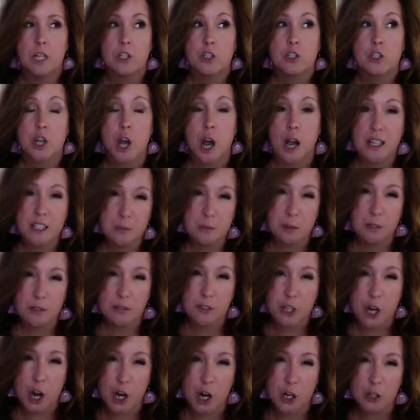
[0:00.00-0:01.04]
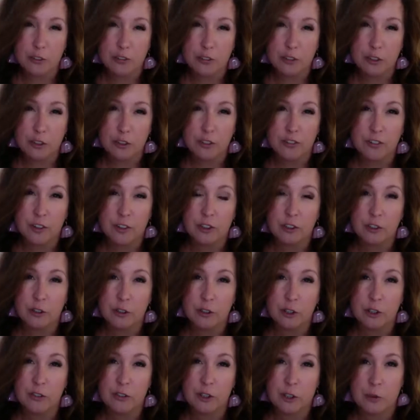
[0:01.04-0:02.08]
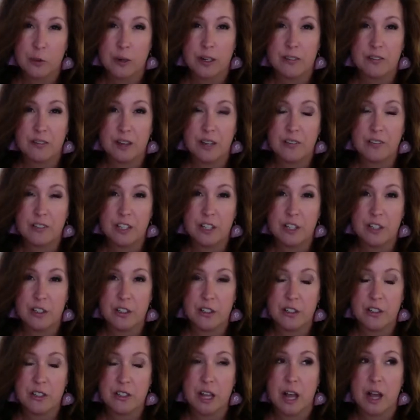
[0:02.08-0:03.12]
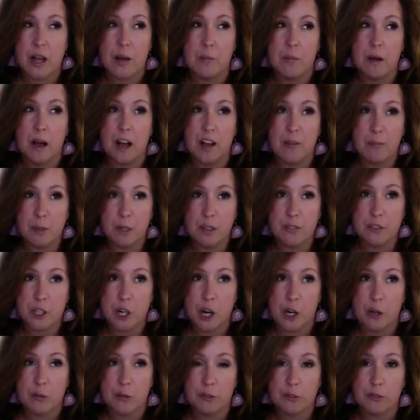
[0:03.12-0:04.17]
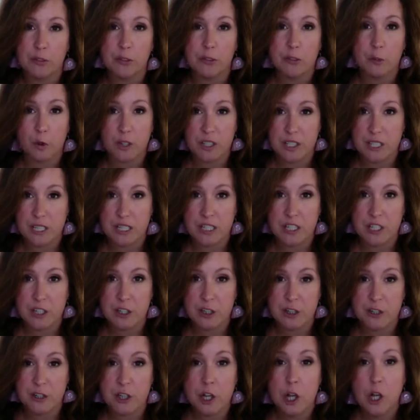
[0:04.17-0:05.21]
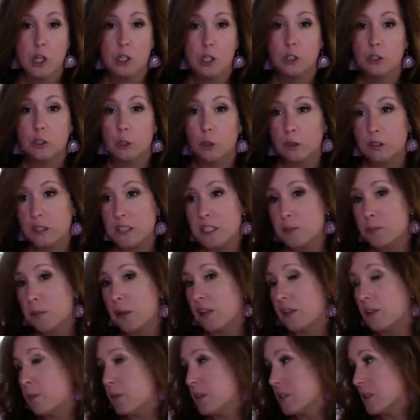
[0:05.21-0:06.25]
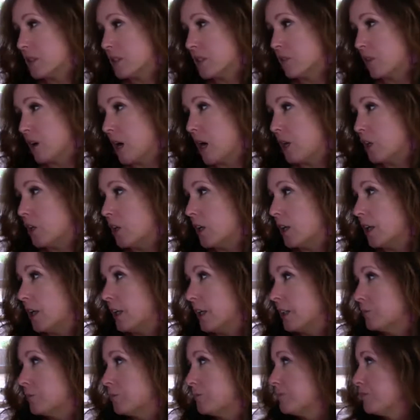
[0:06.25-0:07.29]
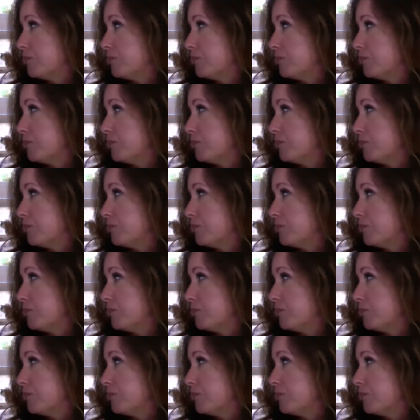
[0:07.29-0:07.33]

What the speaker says: John's been a photographer for a little over 25 years. I've been a photographer for 14 years. Lola's been in the business for how long, honey?